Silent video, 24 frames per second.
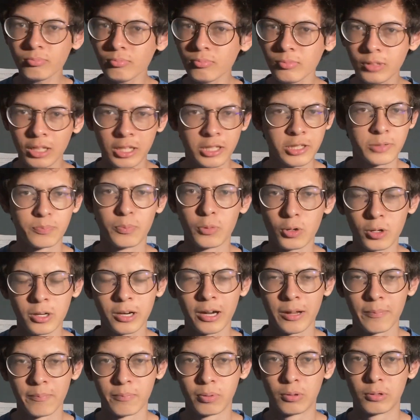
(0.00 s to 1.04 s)
it's more
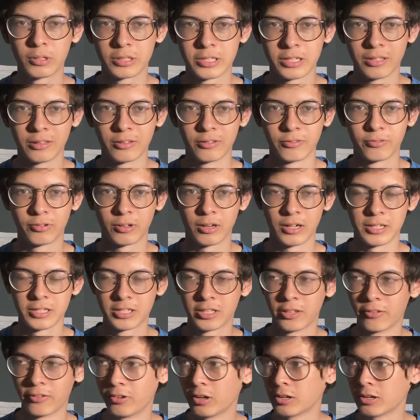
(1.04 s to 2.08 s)
important for us
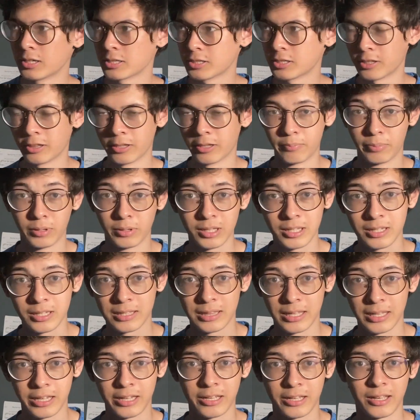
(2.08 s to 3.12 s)
to focus on the
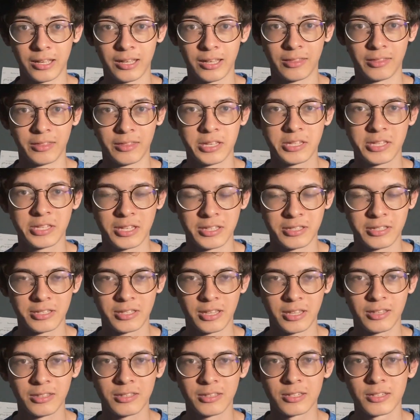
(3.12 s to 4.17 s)
Bundesliga in this
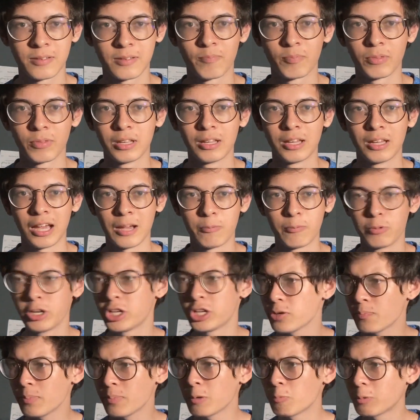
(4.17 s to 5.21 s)
instance, and we
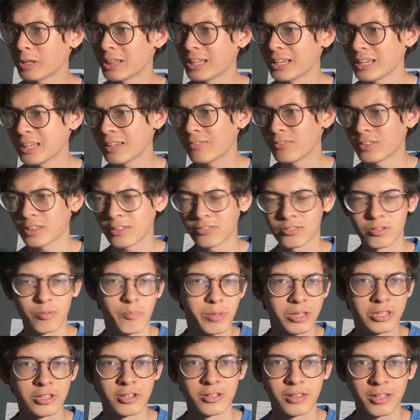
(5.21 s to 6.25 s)
should be winning even if
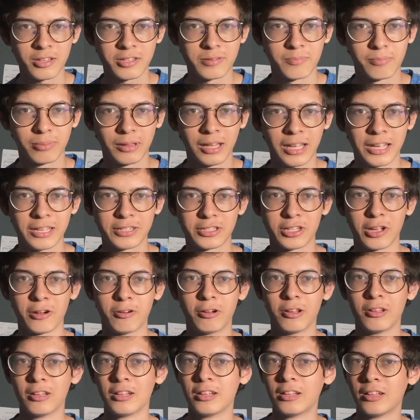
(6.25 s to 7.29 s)
Sabitzer doesn't play.
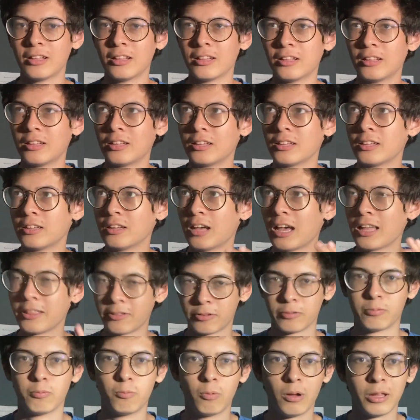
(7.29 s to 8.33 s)
And
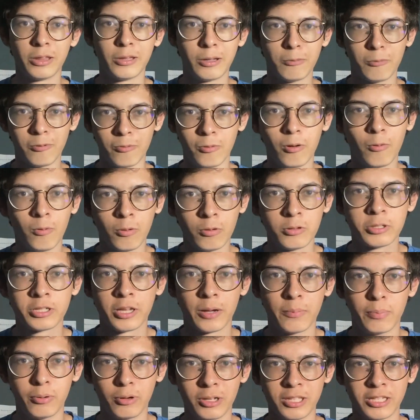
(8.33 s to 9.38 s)
one
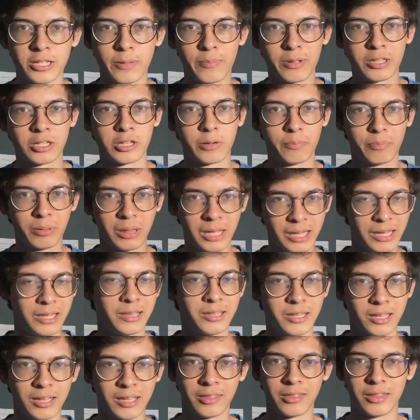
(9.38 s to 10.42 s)
also point, Sabitzer played
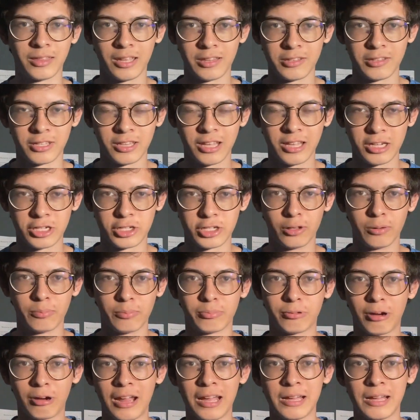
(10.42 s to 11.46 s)
in the international
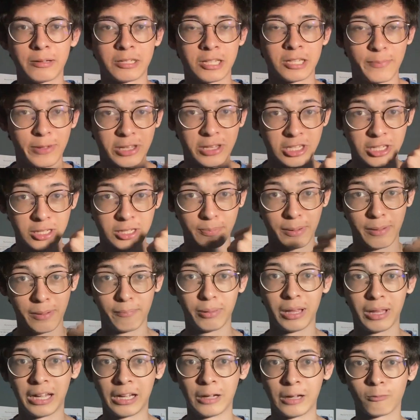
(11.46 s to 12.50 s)
break. Sabitzer's been
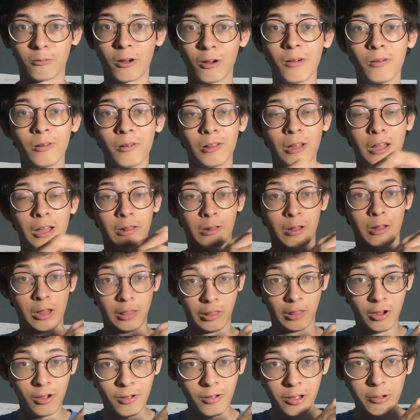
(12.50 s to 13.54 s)
playing a
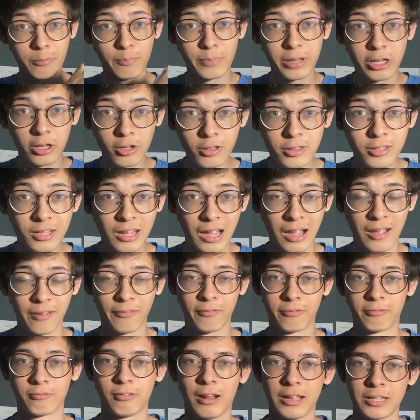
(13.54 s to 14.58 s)
lot. It would be good to
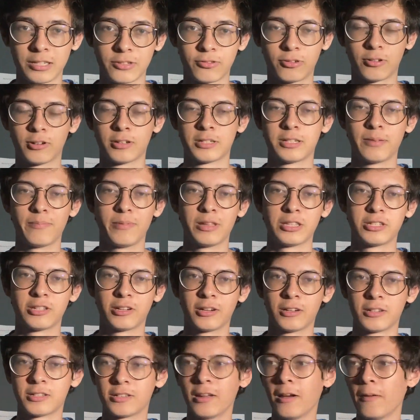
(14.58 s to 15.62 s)
have rest for
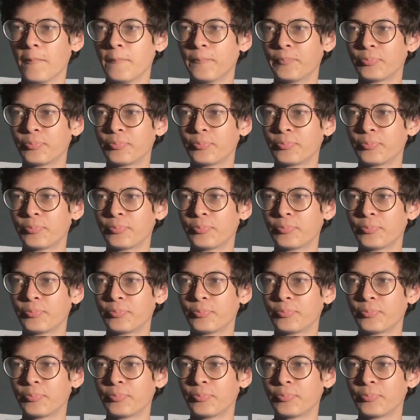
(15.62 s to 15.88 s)
Sabitzer. So